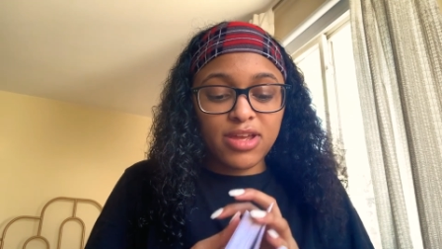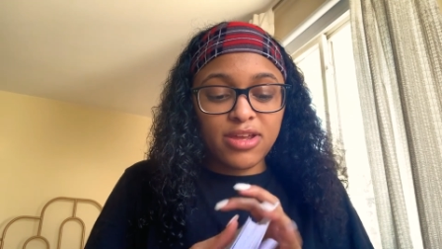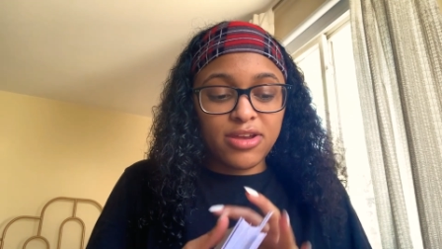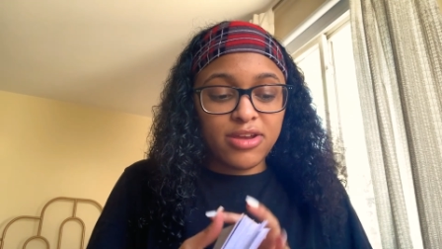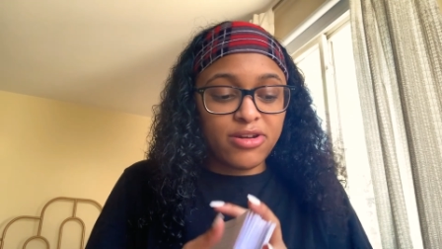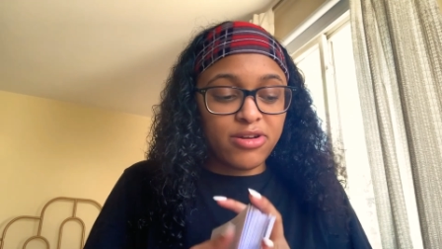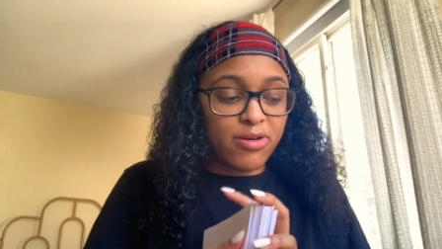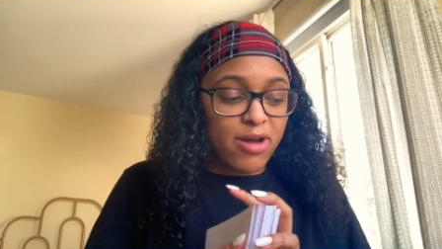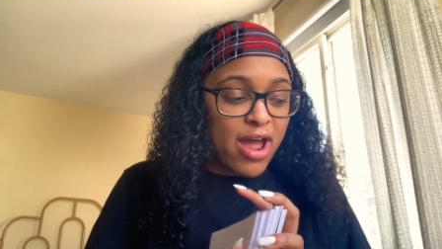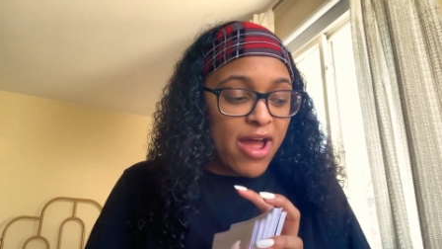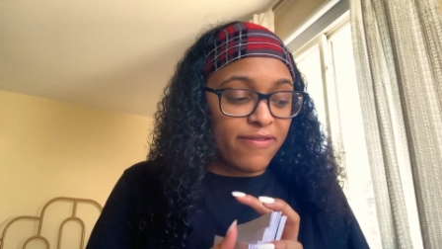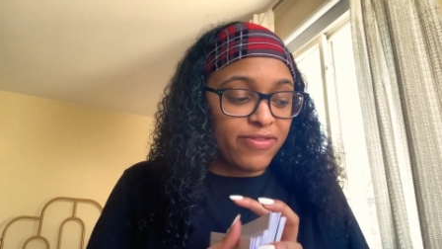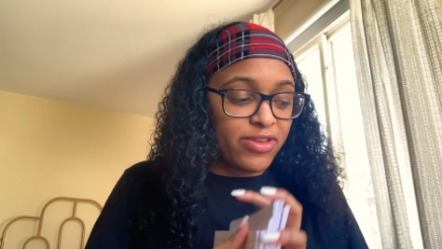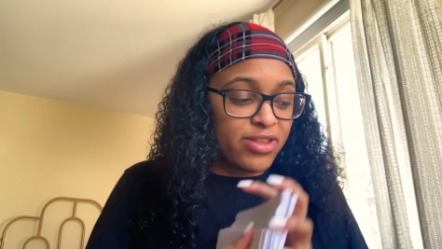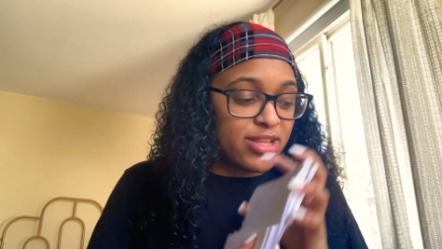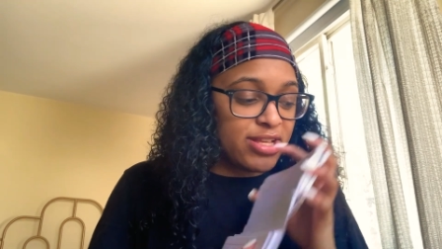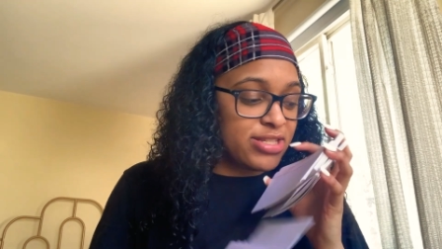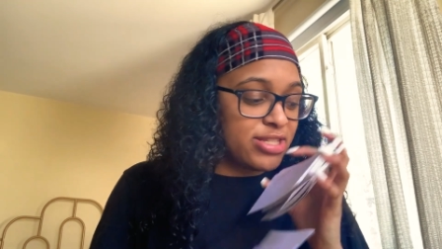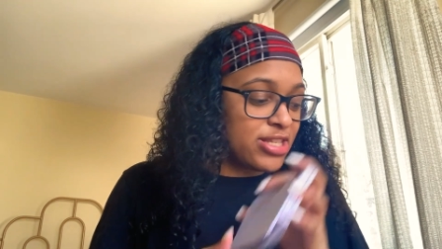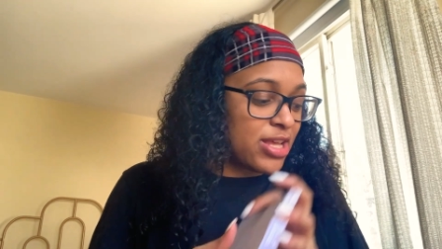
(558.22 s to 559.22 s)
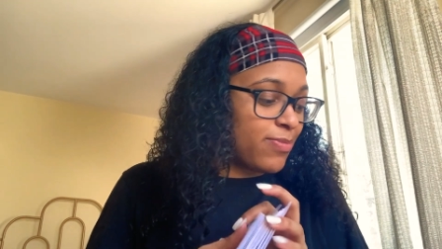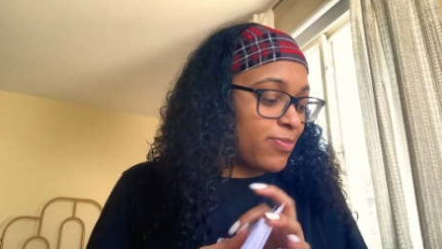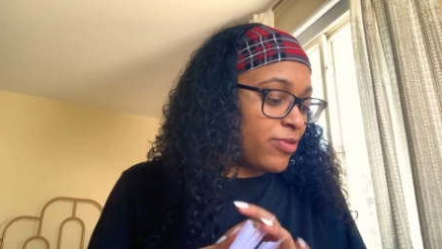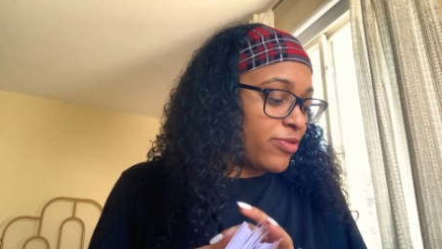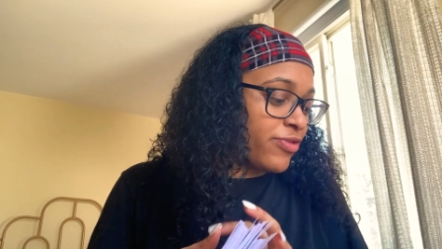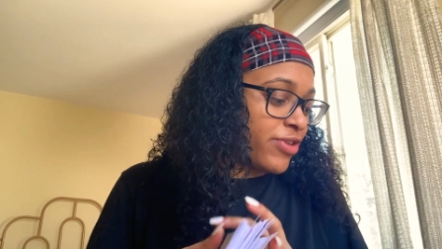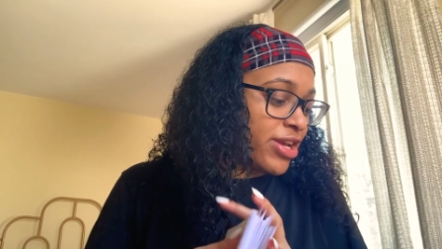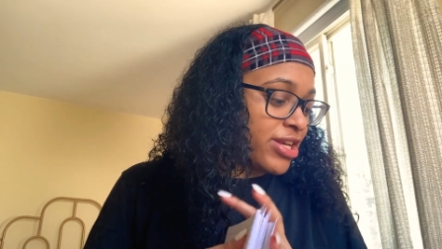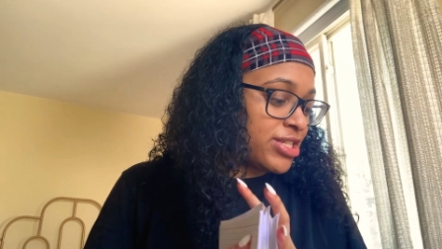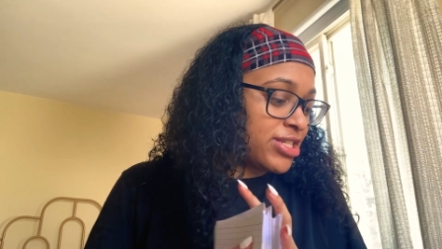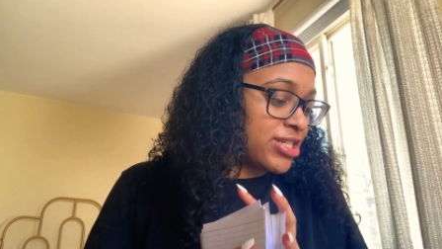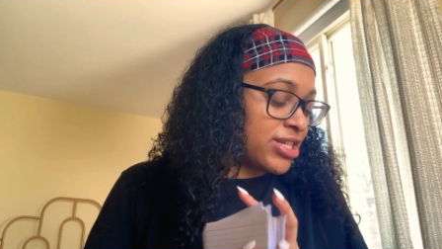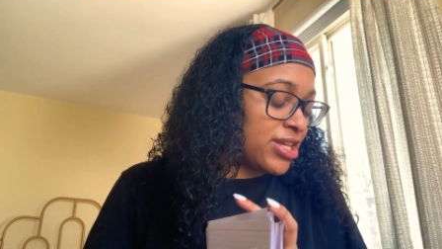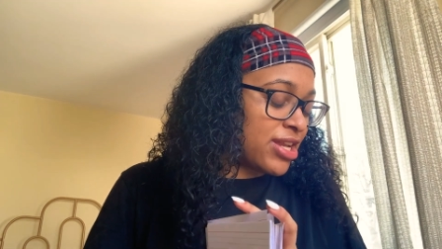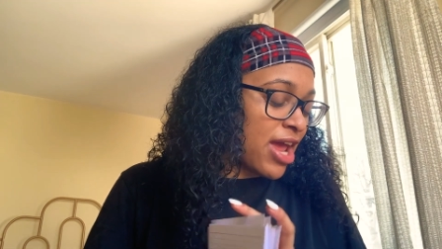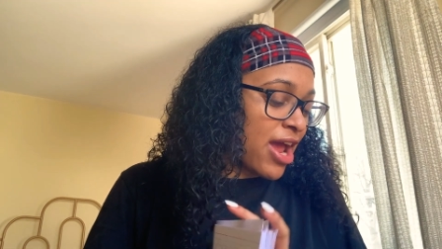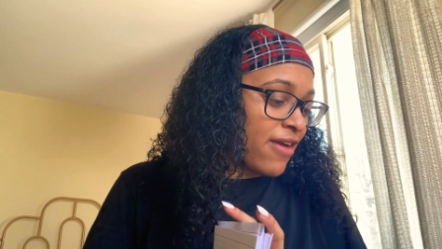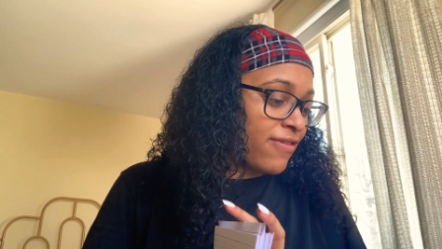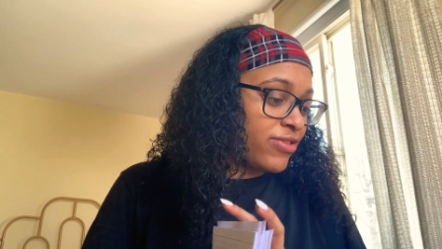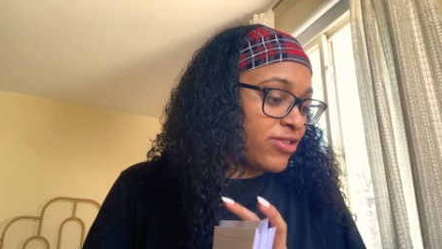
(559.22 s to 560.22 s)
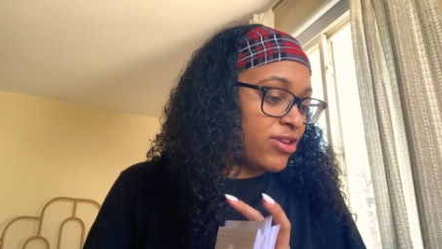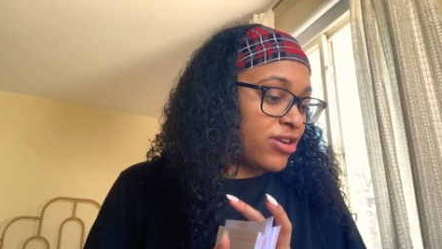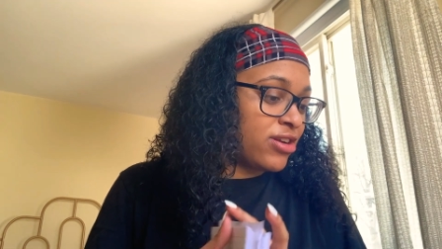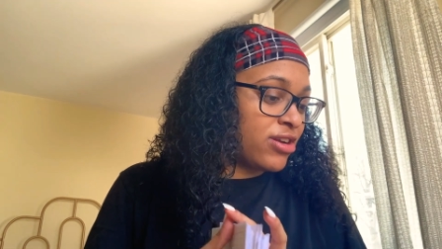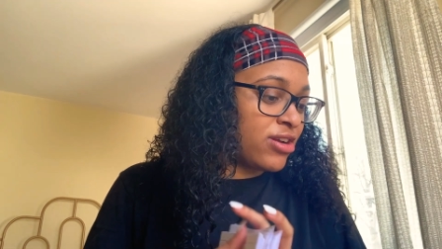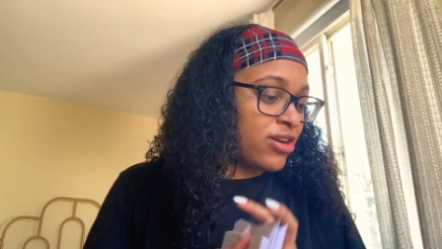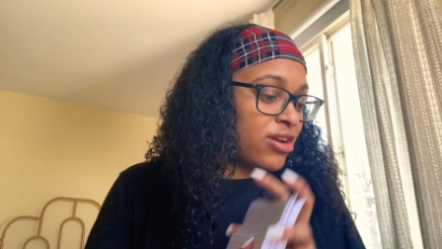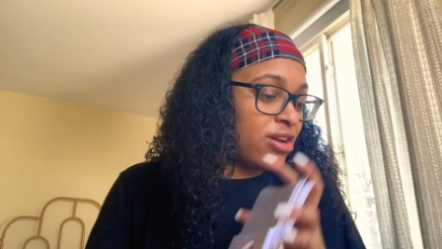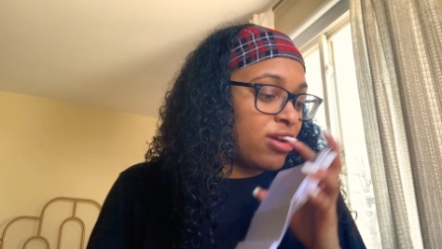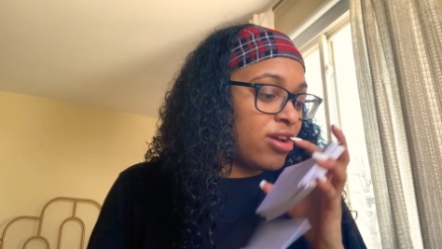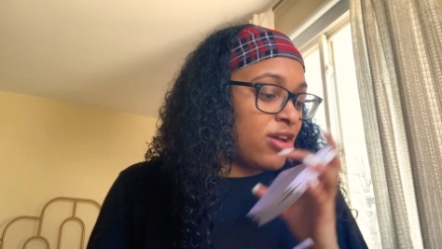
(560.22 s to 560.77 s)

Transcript: You know, after this separation, after